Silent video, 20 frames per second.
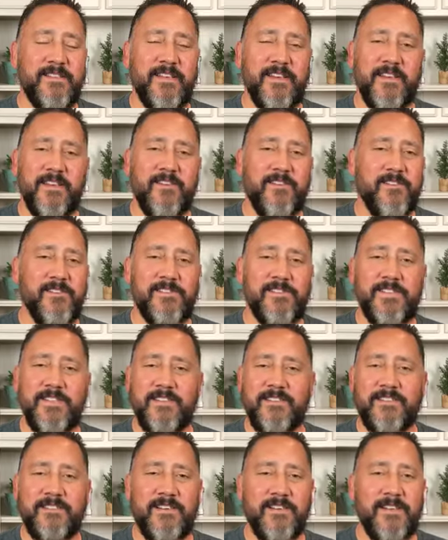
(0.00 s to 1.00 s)

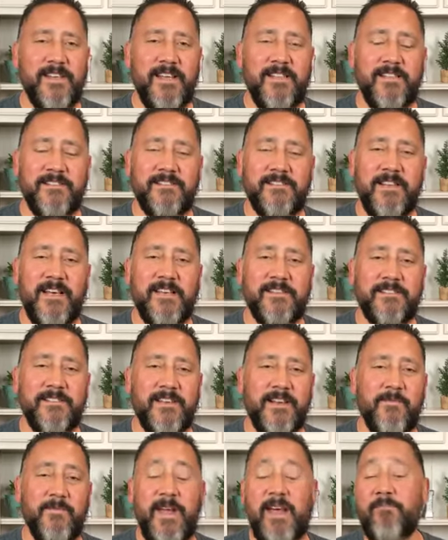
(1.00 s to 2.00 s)
encouraging Sunday this last
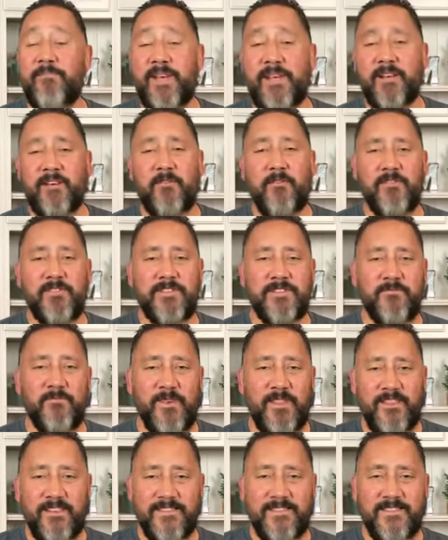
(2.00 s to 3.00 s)
Sunday. We had Ben Courson
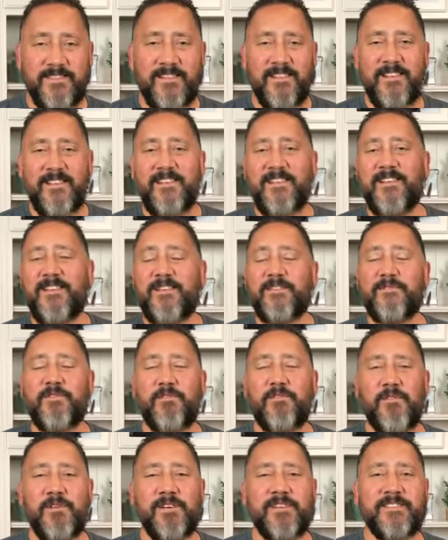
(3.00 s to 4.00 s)
with us, of
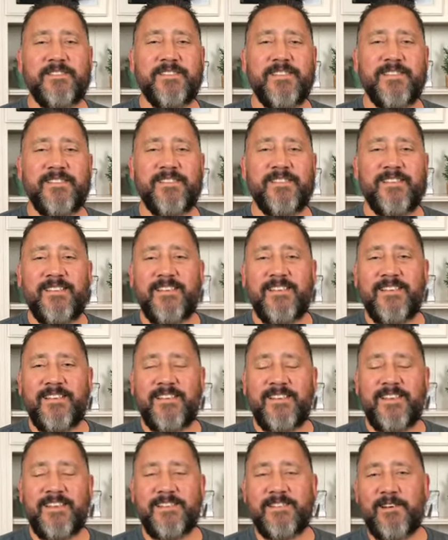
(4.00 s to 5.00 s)
course, and
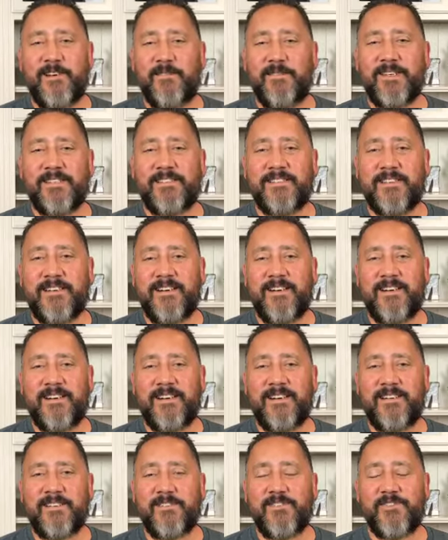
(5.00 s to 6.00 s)
he's always
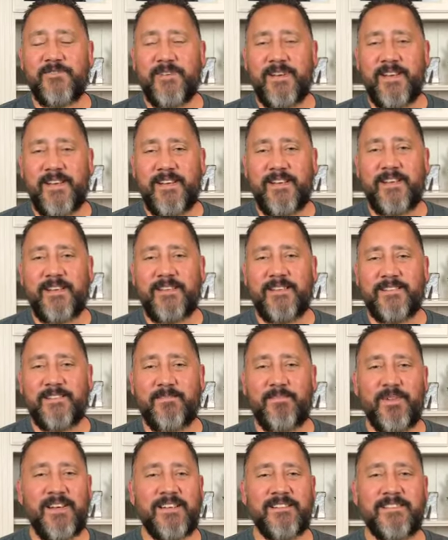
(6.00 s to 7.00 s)
uh, a treat. He's a
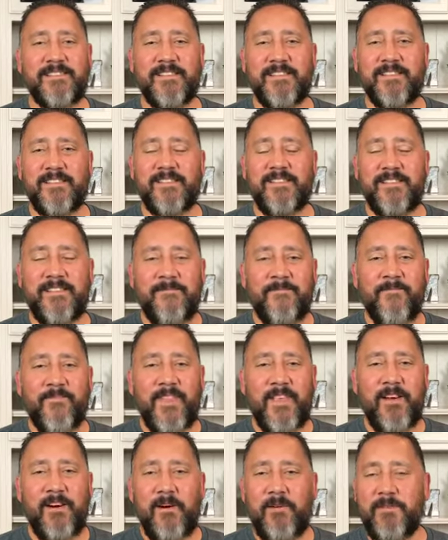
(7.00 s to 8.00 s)
blessing.
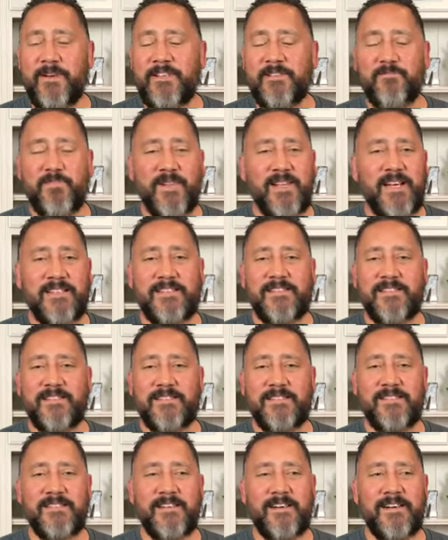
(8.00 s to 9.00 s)
Always
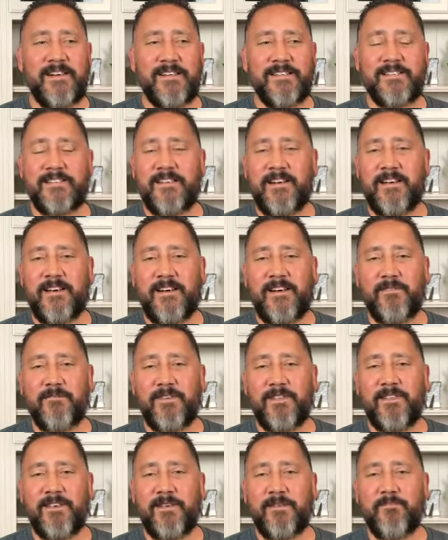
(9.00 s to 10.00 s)
blesses us uh,
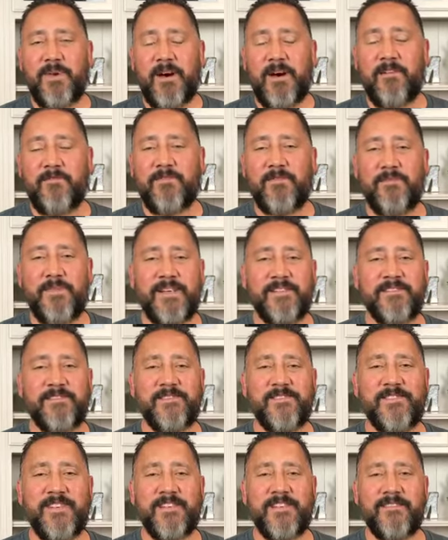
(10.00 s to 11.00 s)
with a powerful
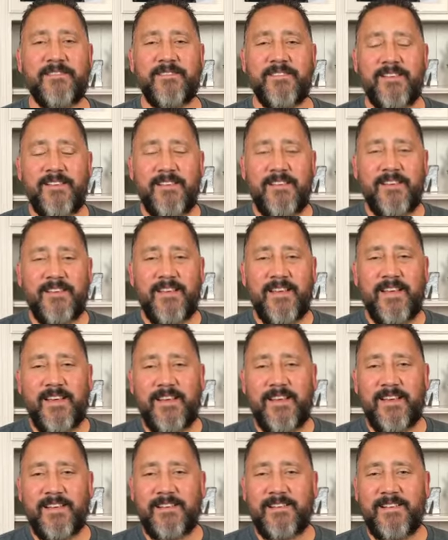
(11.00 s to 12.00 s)
message, and
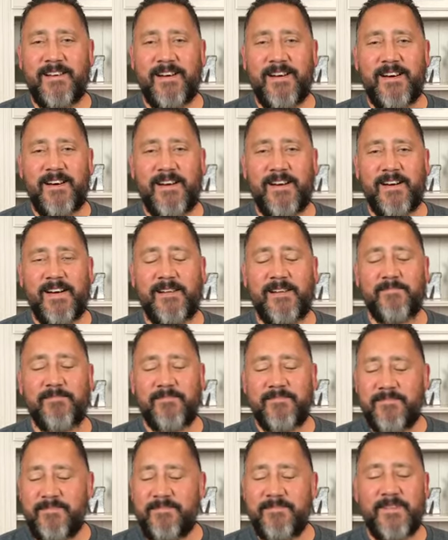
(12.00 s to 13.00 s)
and uh,
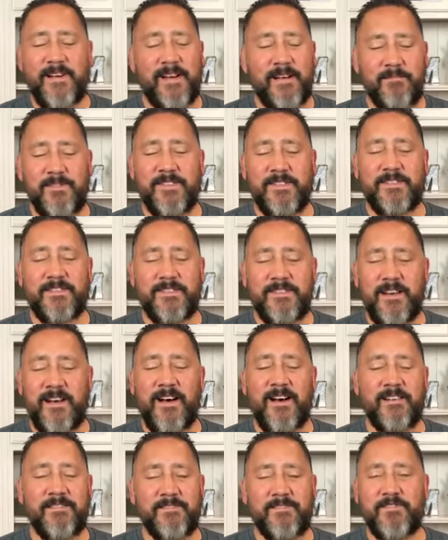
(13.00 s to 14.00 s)
I'm I'm just
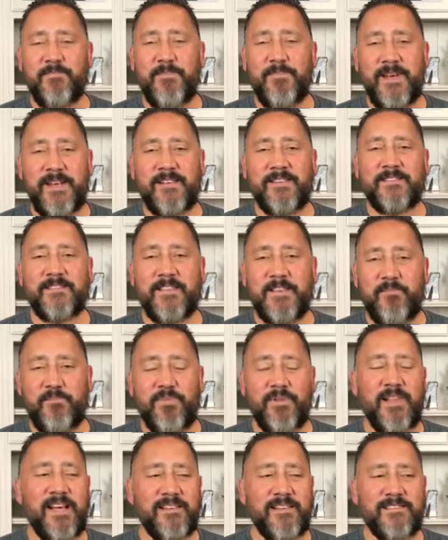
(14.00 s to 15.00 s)
uh, tremendously
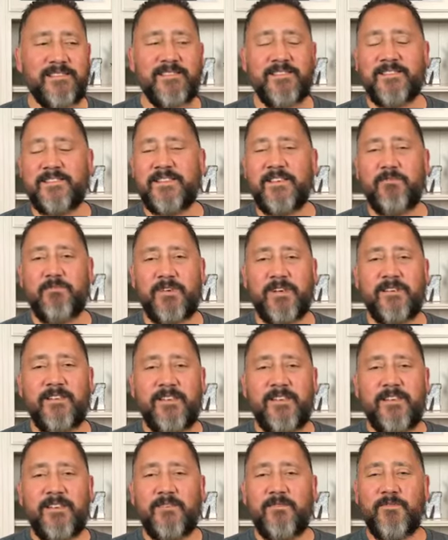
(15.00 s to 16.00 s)
blessed to see what
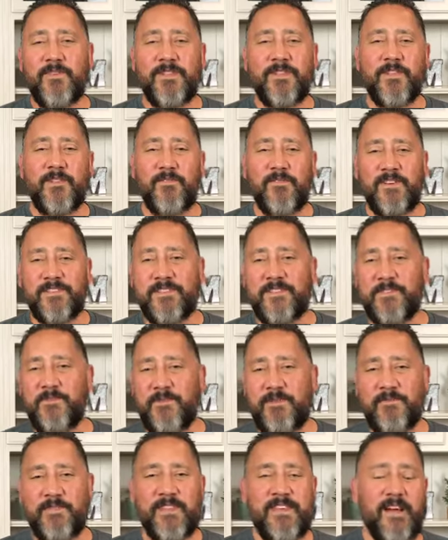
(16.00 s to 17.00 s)
what the Lord is
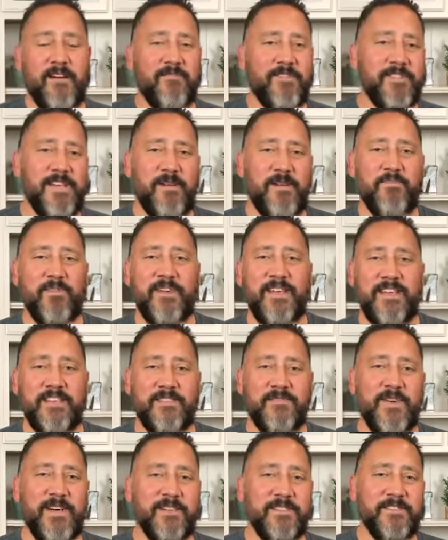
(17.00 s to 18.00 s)
doing with Calvary Chapel
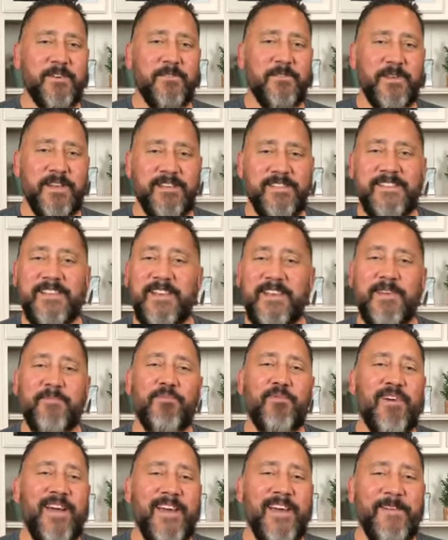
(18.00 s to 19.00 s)
Eastvale. So continue to
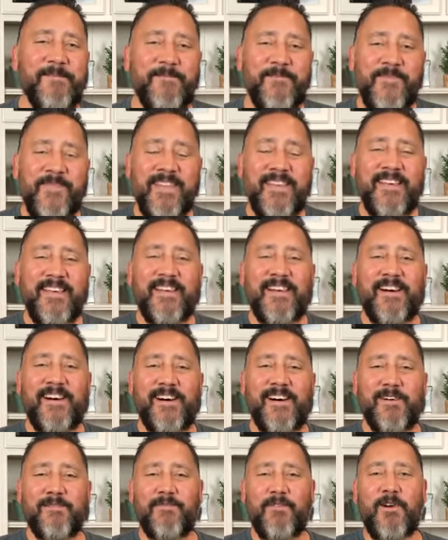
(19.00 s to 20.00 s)
pray
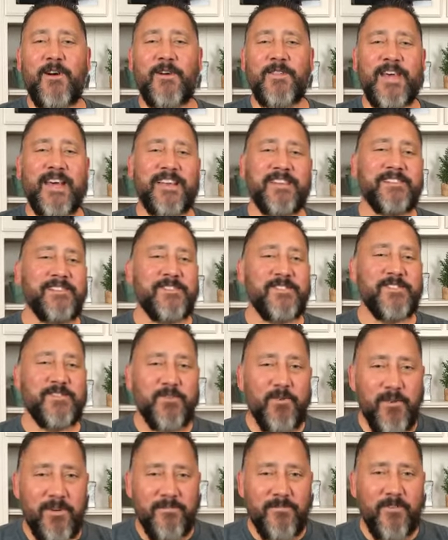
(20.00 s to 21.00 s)
uh, for all that is in
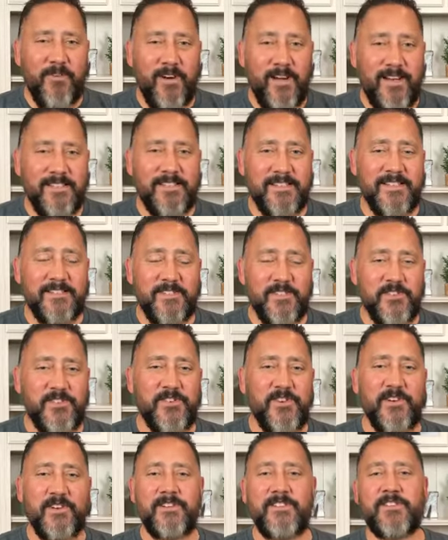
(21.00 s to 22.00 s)
store for us as a
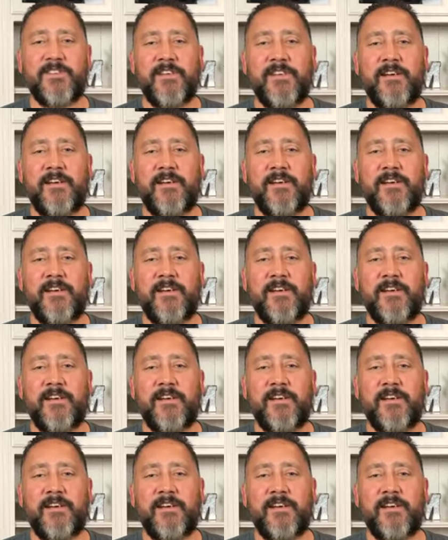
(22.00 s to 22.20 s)
church